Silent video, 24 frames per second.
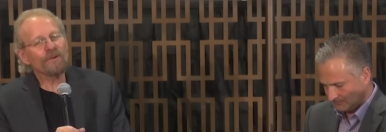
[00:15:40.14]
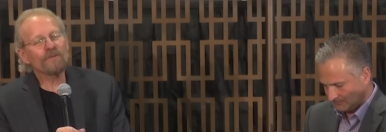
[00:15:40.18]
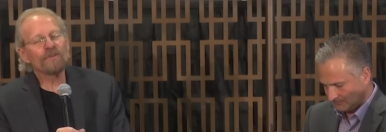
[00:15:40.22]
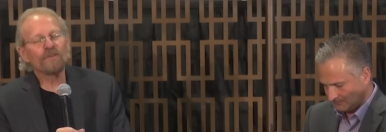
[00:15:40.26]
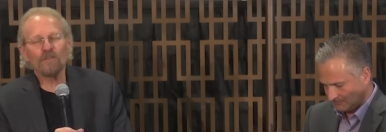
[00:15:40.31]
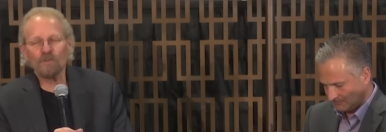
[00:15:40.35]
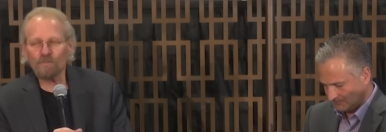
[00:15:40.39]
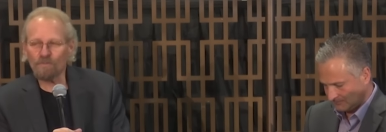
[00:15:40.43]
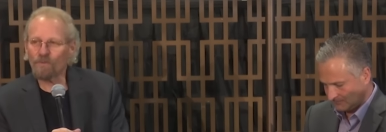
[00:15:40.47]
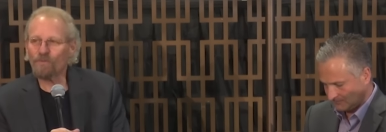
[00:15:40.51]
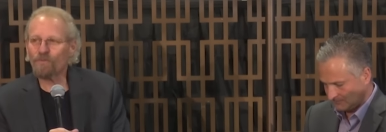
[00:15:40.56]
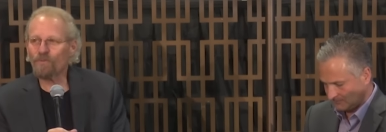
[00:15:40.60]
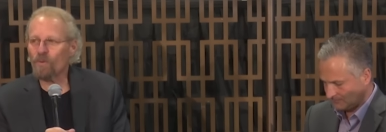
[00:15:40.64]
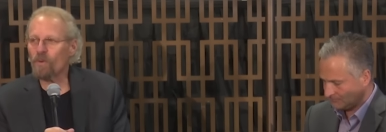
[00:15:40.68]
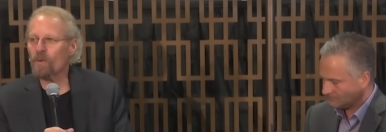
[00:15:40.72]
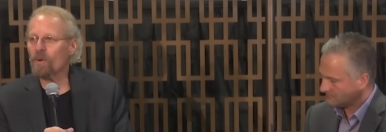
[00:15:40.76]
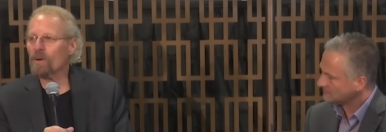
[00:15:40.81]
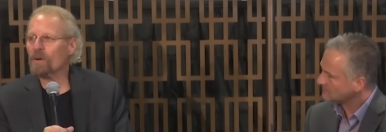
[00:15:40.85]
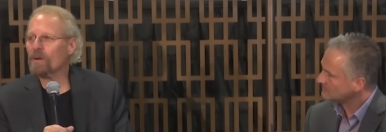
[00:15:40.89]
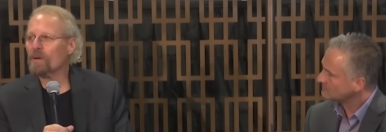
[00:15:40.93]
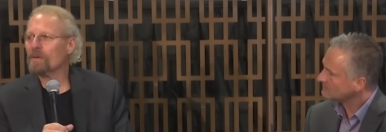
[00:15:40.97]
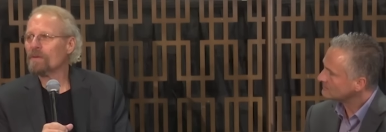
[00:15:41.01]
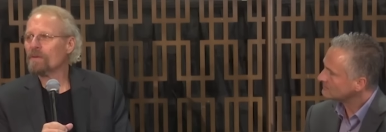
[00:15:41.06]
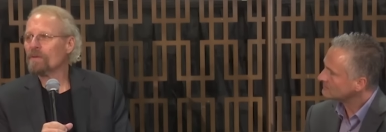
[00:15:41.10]
Speaker 1: heard this before,
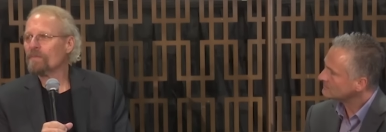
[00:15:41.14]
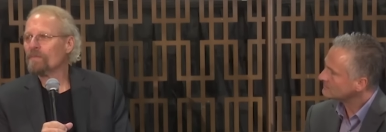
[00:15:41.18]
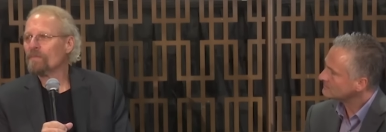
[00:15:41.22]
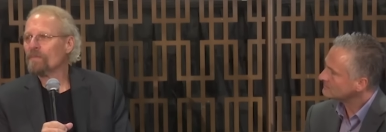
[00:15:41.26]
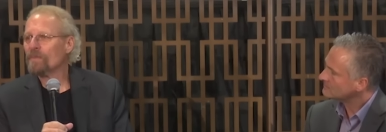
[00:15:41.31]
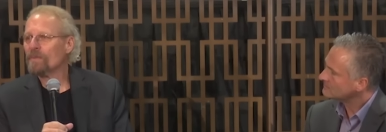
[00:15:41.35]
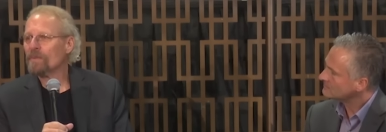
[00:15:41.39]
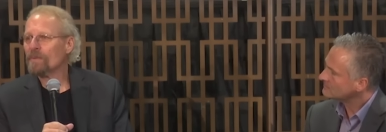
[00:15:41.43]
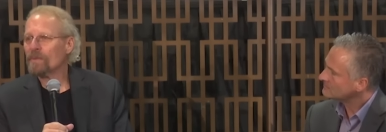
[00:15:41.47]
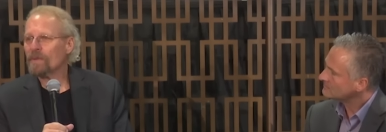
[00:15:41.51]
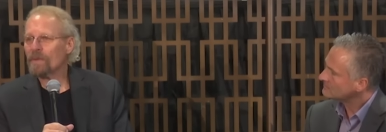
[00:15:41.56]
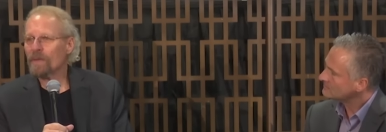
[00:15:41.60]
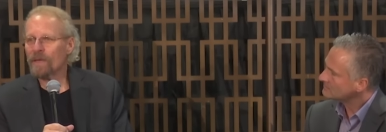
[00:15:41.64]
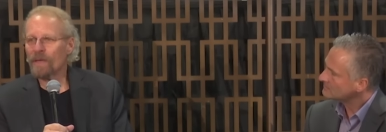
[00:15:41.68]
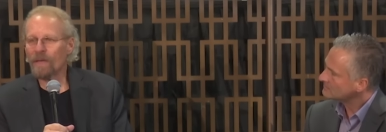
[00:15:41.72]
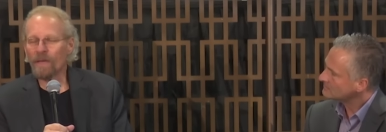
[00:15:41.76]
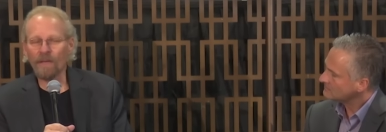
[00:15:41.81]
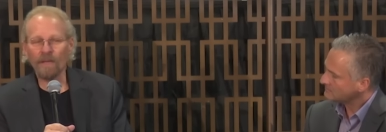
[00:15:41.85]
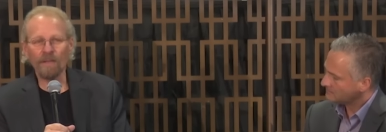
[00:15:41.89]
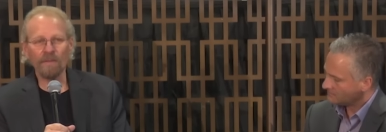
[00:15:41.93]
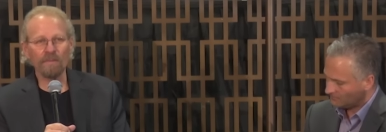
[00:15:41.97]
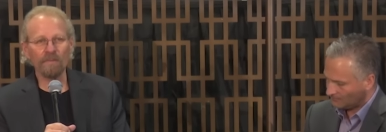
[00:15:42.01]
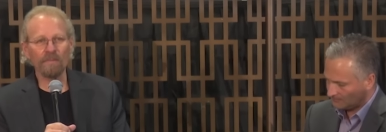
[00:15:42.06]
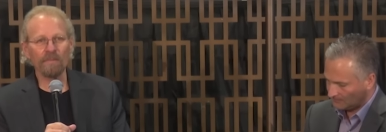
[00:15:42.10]

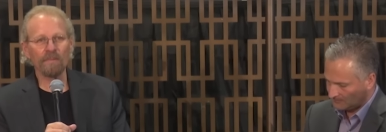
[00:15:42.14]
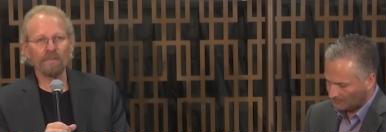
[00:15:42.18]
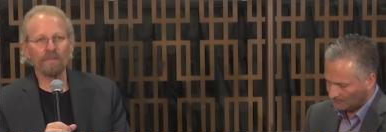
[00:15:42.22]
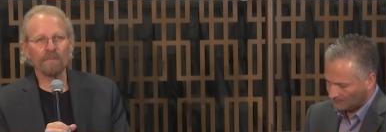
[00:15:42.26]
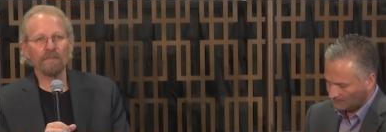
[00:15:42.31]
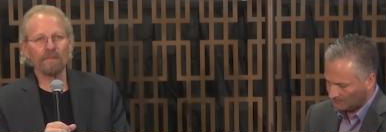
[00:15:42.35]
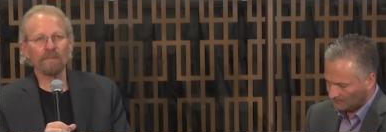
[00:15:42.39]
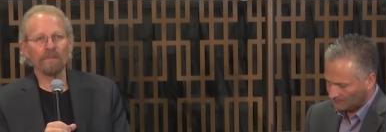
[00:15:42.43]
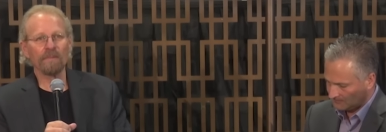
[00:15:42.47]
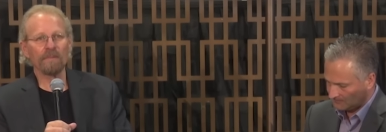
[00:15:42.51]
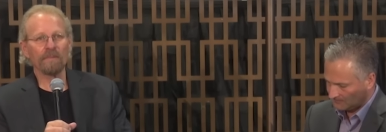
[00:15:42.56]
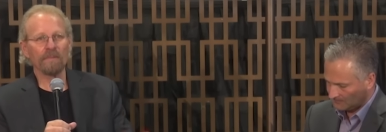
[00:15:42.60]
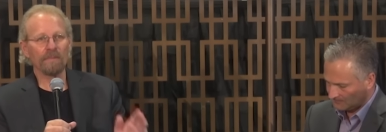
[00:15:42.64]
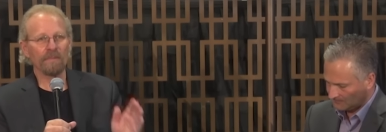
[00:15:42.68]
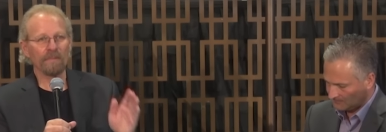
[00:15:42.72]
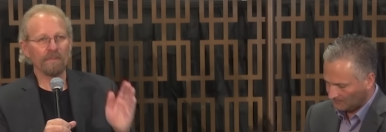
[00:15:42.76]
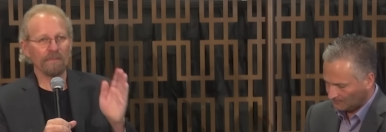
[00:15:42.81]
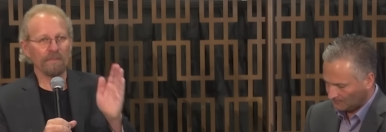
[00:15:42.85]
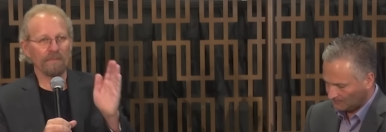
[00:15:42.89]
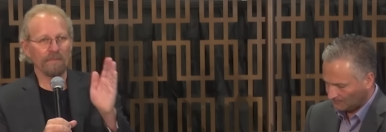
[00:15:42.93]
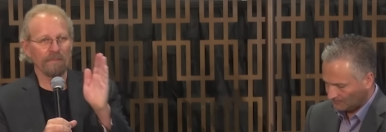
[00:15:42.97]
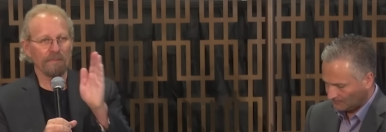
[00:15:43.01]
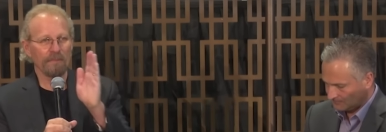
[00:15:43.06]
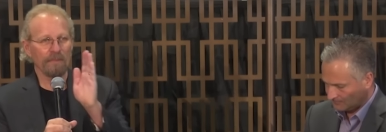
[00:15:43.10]
and
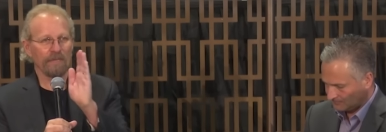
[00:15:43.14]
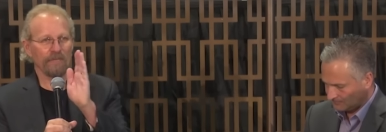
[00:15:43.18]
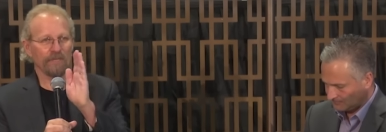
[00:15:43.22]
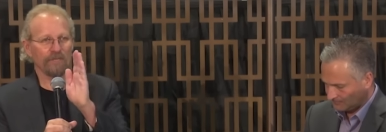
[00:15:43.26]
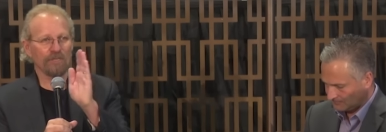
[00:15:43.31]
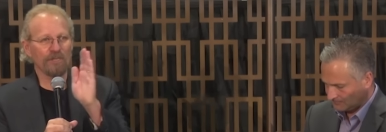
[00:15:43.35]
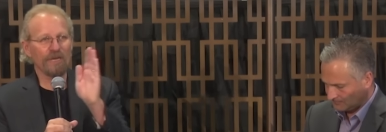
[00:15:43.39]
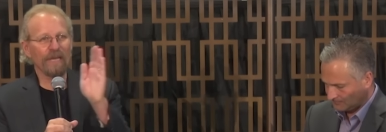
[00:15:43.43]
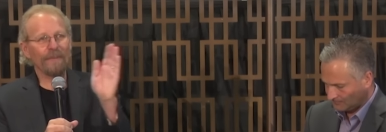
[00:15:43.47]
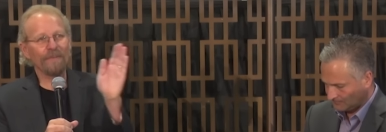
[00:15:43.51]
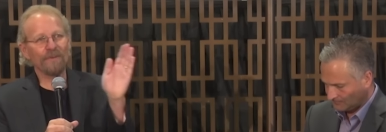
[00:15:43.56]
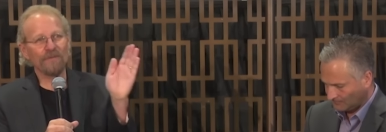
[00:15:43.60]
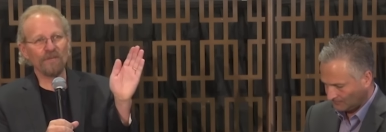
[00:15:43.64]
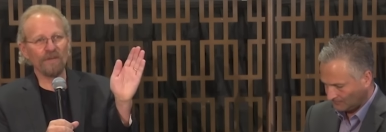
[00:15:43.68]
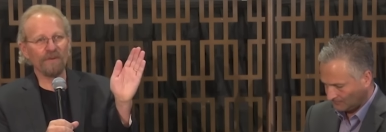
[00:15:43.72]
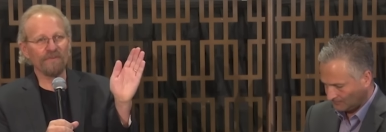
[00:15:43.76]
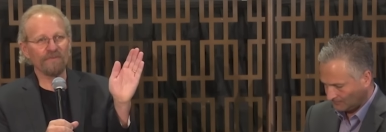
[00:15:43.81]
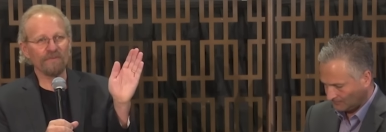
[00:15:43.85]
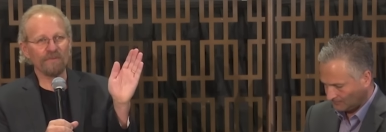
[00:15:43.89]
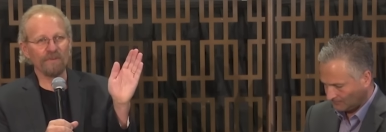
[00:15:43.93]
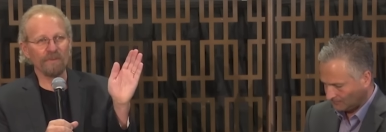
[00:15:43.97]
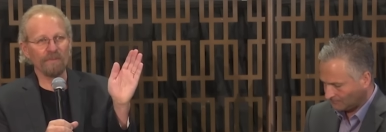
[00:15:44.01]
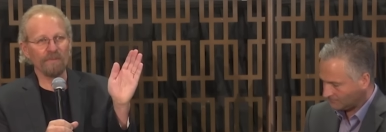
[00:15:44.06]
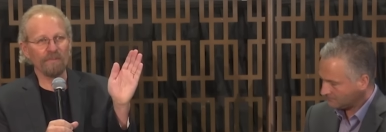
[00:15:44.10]
it
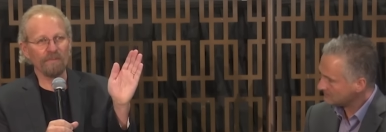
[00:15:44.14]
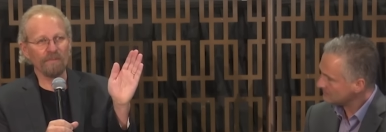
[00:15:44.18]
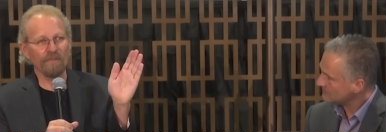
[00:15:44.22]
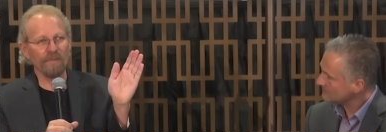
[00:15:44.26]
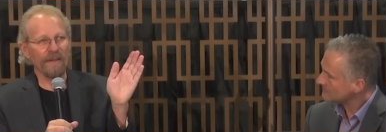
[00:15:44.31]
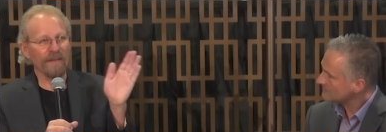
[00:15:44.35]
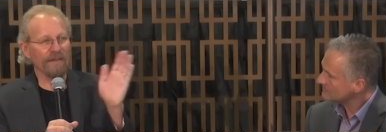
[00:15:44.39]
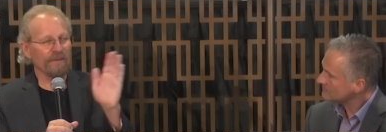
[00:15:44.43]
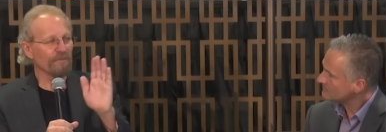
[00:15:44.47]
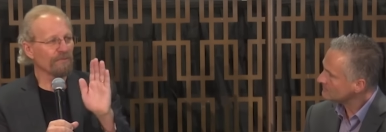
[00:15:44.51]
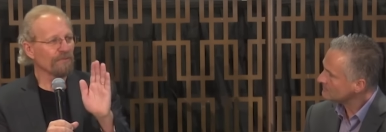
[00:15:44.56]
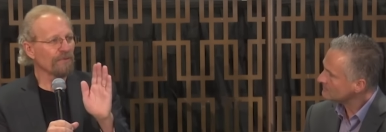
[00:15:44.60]
shapeshifted right